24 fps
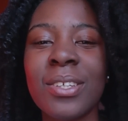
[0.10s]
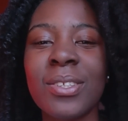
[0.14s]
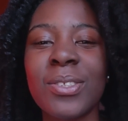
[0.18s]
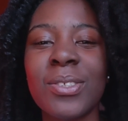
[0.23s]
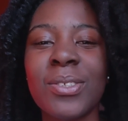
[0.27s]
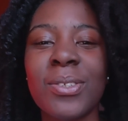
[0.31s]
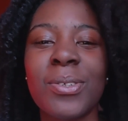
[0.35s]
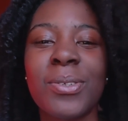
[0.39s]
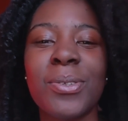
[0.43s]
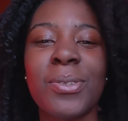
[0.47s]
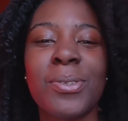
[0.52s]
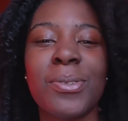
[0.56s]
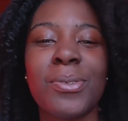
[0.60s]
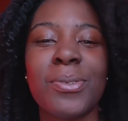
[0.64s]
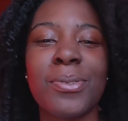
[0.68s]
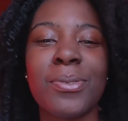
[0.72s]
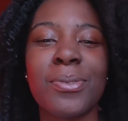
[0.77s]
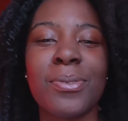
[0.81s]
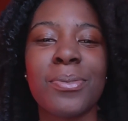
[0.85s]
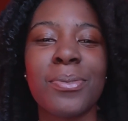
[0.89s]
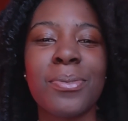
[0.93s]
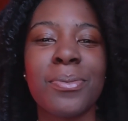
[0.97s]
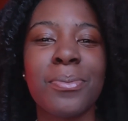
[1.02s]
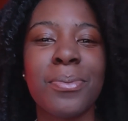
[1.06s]
So
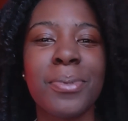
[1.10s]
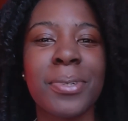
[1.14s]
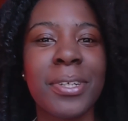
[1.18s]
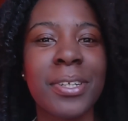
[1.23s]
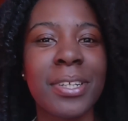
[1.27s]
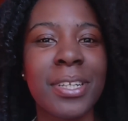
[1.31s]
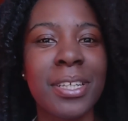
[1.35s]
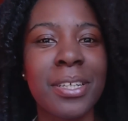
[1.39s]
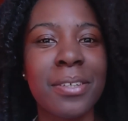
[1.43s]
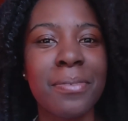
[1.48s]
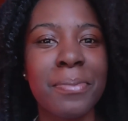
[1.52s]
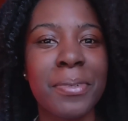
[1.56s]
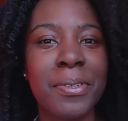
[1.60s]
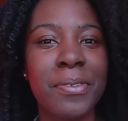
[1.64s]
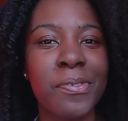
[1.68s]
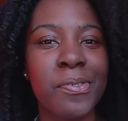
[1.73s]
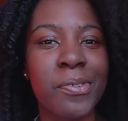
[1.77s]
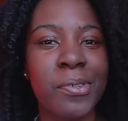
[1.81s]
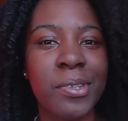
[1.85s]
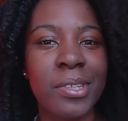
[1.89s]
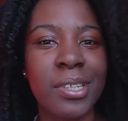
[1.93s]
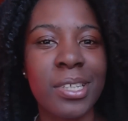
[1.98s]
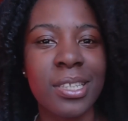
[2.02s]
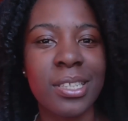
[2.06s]
we're gonna be
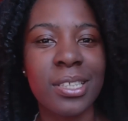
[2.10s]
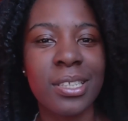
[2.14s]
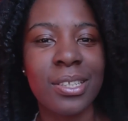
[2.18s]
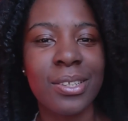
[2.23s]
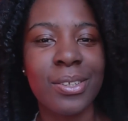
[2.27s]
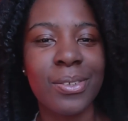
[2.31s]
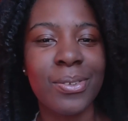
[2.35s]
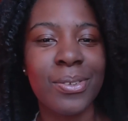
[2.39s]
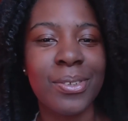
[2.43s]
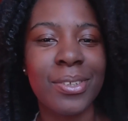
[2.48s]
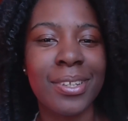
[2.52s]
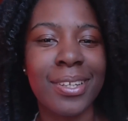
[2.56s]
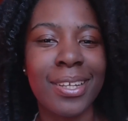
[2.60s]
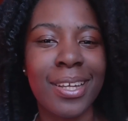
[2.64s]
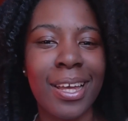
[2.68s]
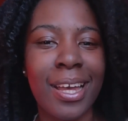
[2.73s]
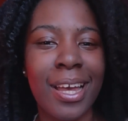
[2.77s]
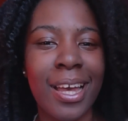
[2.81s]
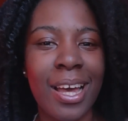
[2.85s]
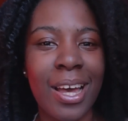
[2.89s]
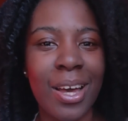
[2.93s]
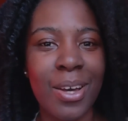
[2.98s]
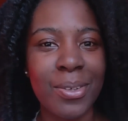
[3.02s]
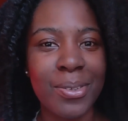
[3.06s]
focusing on
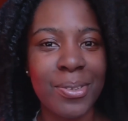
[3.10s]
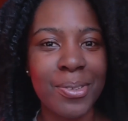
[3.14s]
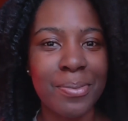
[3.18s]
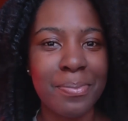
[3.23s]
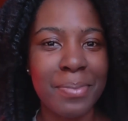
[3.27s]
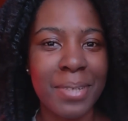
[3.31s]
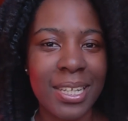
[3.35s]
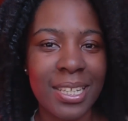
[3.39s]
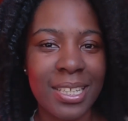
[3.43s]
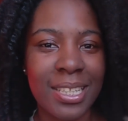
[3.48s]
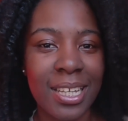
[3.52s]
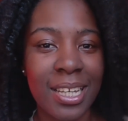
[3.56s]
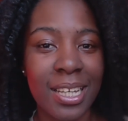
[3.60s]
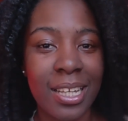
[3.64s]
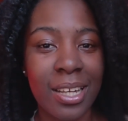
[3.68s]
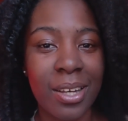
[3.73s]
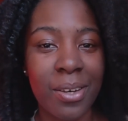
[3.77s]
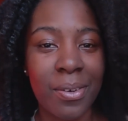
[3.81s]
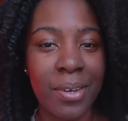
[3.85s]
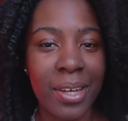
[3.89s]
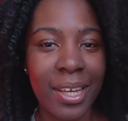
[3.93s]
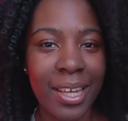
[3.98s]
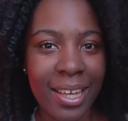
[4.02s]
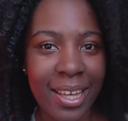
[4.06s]
how to maintain
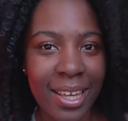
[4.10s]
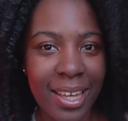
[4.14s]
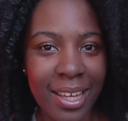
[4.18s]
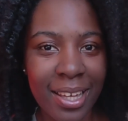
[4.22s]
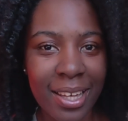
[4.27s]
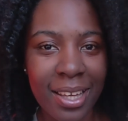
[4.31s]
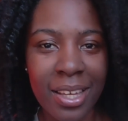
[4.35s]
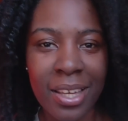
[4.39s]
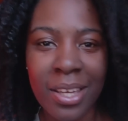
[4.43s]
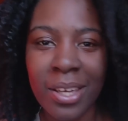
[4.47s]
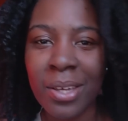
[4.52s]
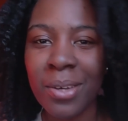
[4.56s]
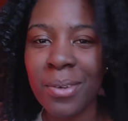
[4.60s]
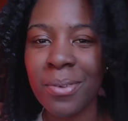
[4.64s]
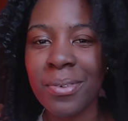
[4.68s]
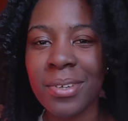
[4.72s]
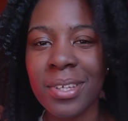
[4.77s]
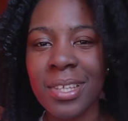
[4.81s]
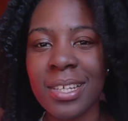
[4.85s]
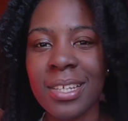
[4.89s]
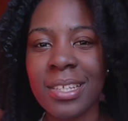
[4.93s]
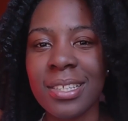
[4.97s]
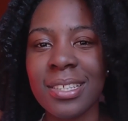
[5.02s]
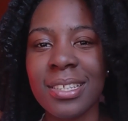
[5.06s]
our hair,
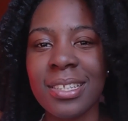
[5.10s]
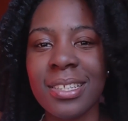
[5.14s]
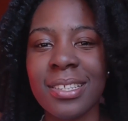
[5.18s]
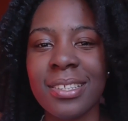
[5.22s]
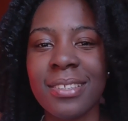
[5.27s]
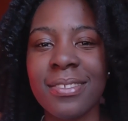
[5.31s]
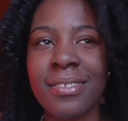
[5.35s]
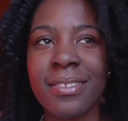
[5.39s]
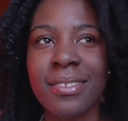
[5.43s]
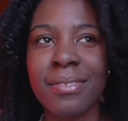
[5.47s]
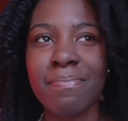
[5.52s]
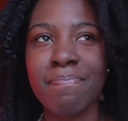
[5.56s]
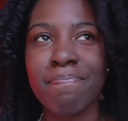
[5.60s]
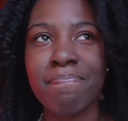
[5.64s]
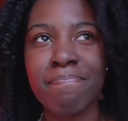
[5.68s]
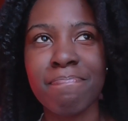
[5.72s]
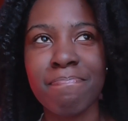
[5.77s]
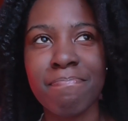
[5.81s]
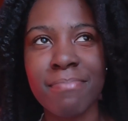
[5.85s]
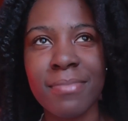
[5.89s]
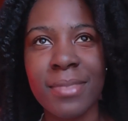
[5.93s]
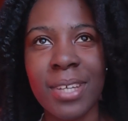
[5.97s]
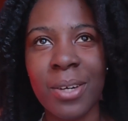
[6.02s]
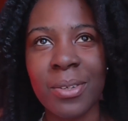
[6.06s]
whether it's in
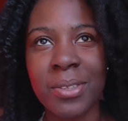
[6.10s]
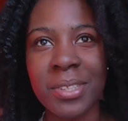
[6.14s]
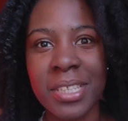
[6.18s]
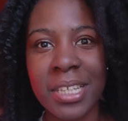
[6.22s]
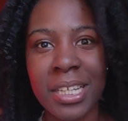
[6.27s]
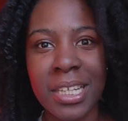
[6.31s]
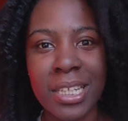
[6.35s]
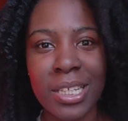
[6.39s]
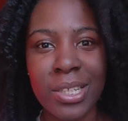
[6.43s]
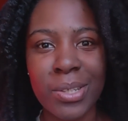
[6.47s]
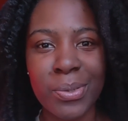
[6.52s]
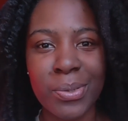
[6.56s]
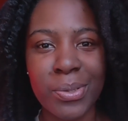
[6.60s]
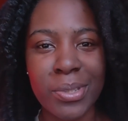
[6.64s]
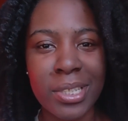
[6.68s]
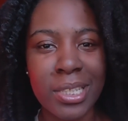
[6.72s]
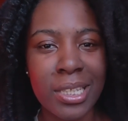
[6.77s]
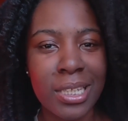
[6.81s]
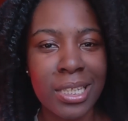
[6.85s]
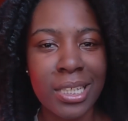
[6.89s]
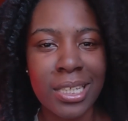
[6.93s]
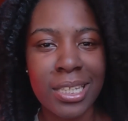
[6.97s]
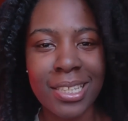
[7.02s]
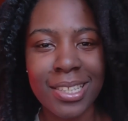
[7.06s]
our daily
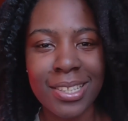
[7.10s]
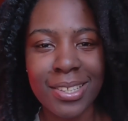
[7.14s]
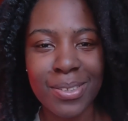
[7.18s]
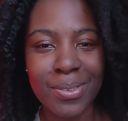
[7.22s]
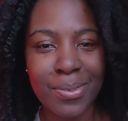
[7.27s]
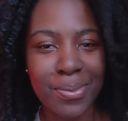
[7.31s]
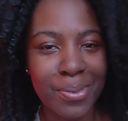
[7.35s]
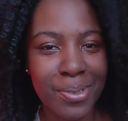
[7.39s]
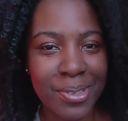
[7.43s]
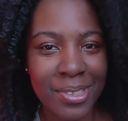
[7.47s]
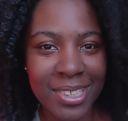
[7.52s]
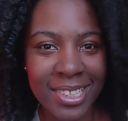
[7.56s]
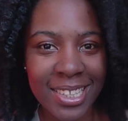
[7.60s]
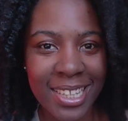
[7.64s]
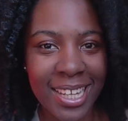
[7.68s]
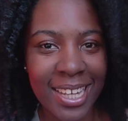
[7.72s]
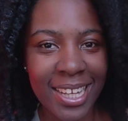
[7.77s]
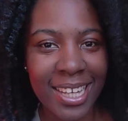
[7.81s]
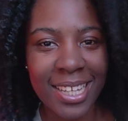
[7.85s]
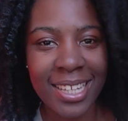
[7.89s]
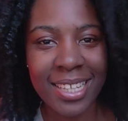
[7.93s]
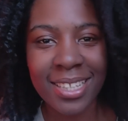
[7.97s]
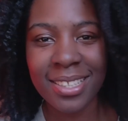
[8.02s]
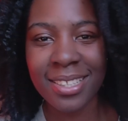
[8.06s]
routines, wash
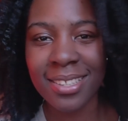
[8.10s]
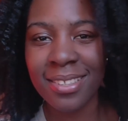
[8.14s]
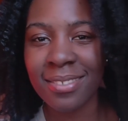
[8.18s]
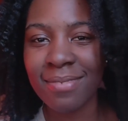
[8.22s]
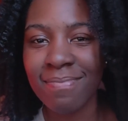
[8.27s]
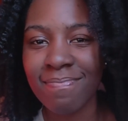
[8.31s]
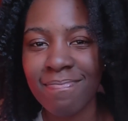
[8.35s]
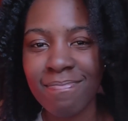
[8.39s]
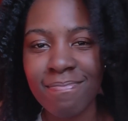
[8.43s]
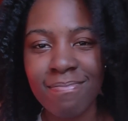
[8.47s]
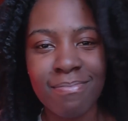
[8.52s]
days,